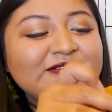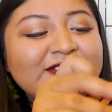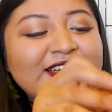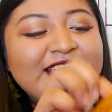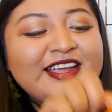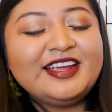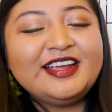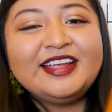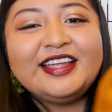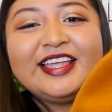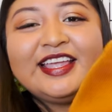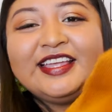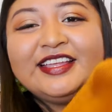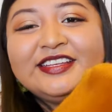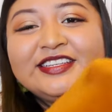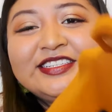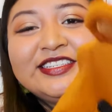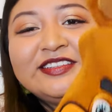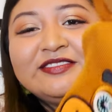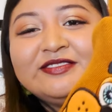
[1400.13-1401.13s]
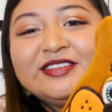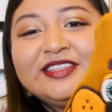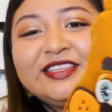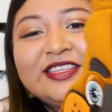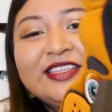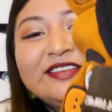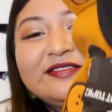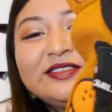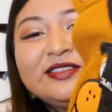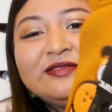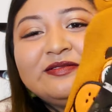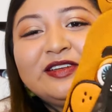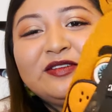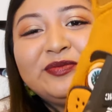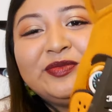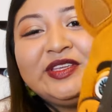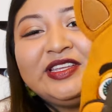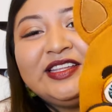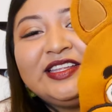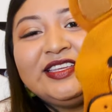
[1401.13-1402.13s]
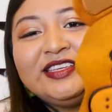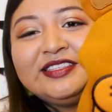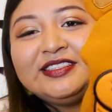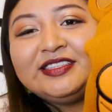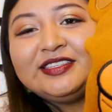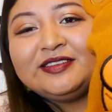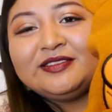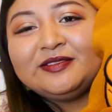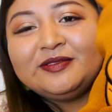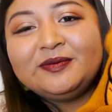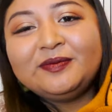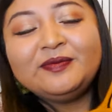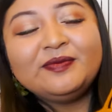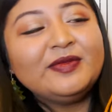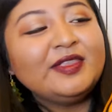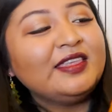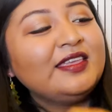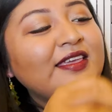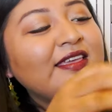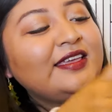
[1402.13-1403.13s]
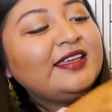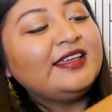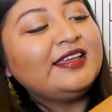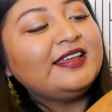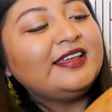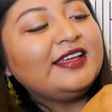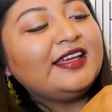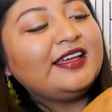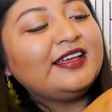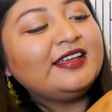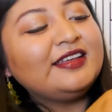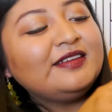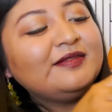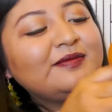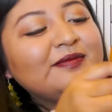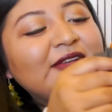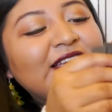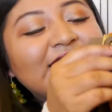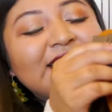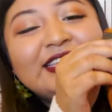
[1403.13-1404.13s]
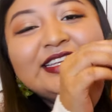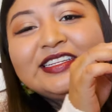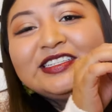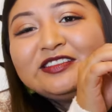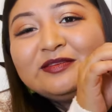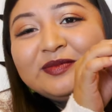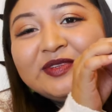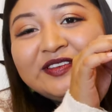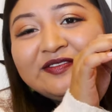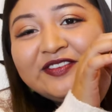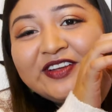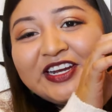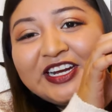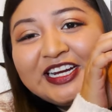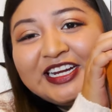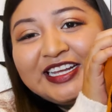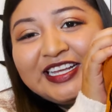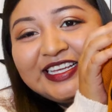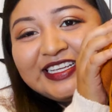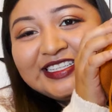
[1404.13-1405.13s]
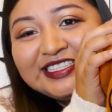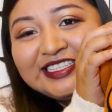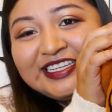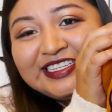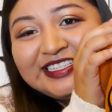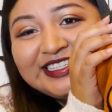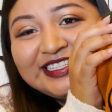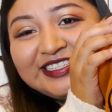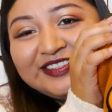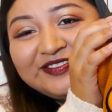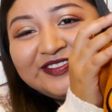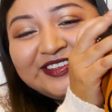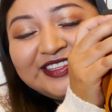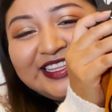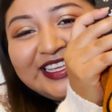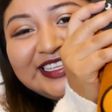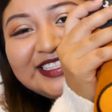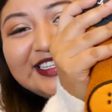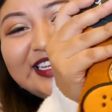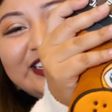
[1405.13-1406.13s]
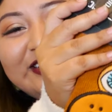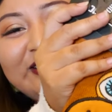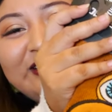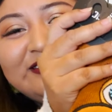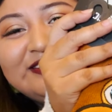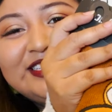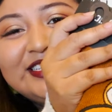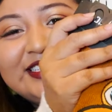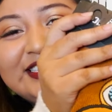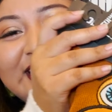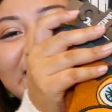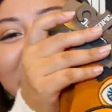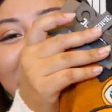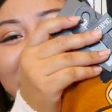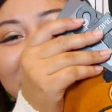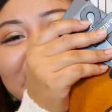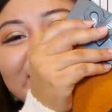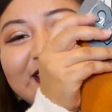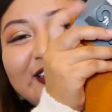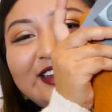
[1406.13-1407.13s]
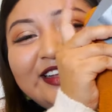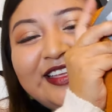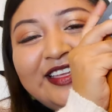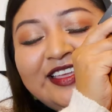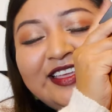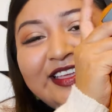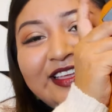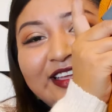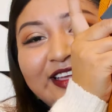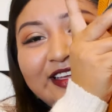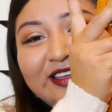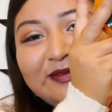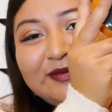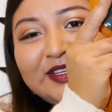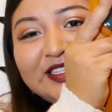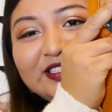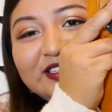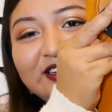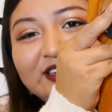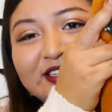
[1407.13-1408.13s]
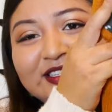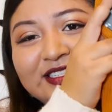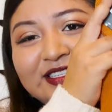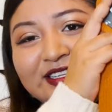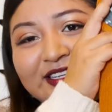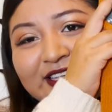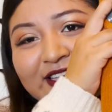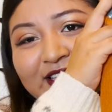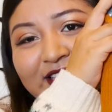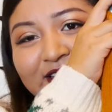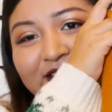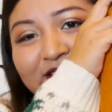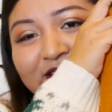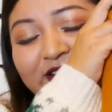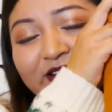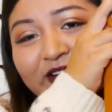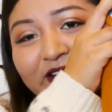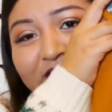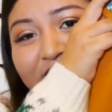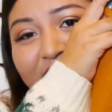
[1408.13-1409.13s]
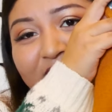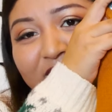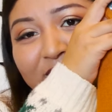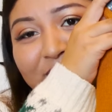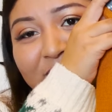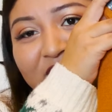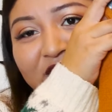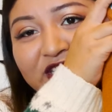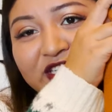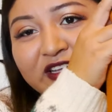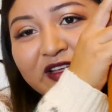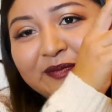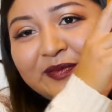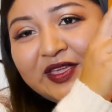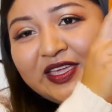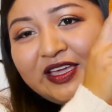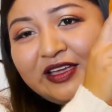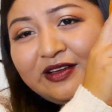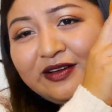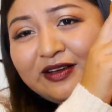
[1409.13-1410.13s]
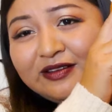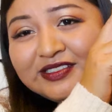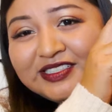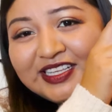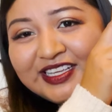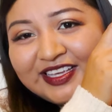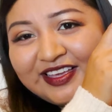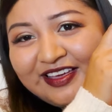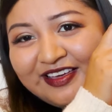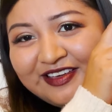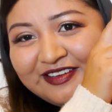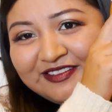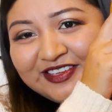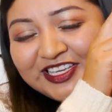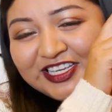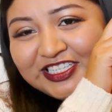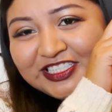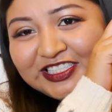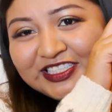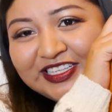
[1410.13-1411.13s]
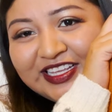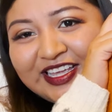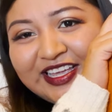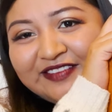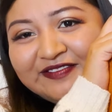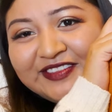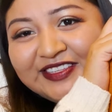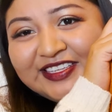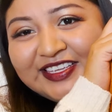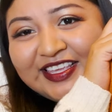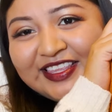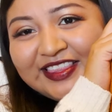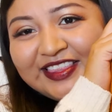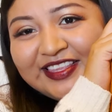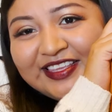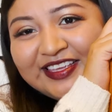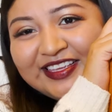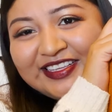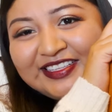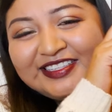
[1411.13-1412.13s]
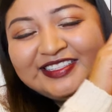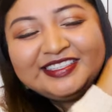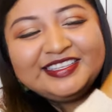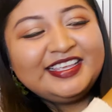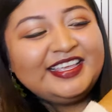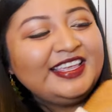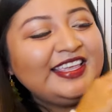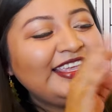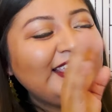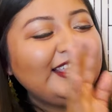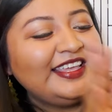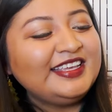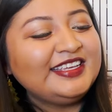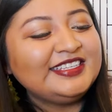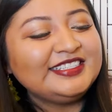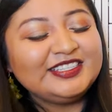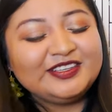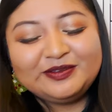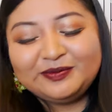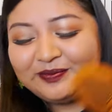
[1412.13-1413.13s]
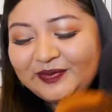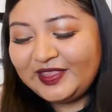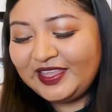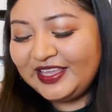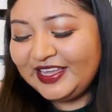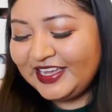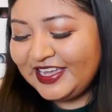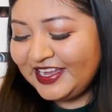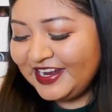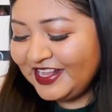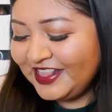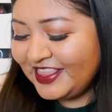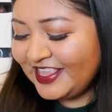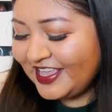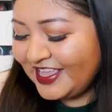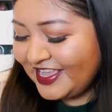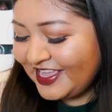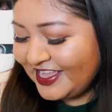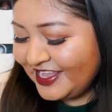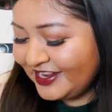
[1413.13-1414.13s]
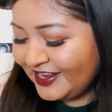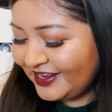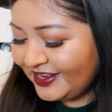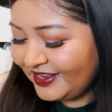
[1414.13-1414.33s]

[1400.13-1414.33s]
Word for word: wear, and she really loves to wear beanies, so um, I think she'll be very excited for this. I know I was excited when um, I started seeing all of their merch coming out. I was like, oh yes, I have to get this. So I got her that.